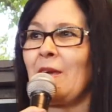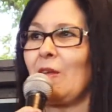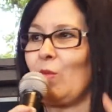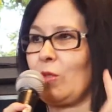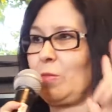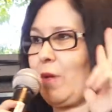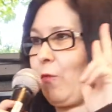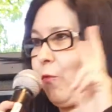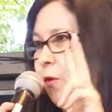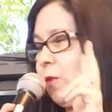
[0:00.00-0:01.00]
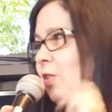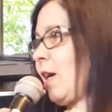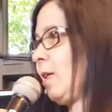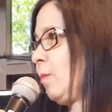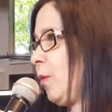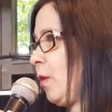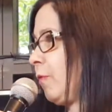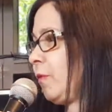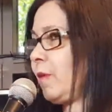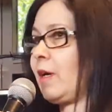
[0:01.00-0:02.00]
It was my 3rd childbirth.
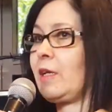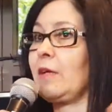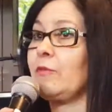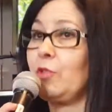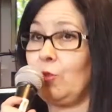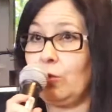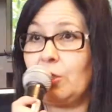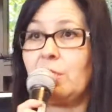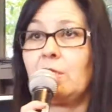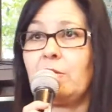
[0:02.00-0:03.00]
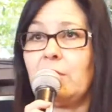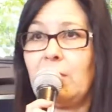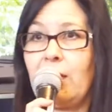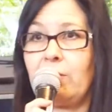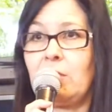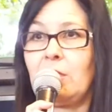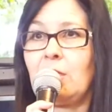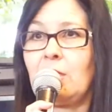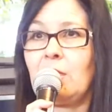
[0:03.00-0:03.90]
I have 2 children in heaven.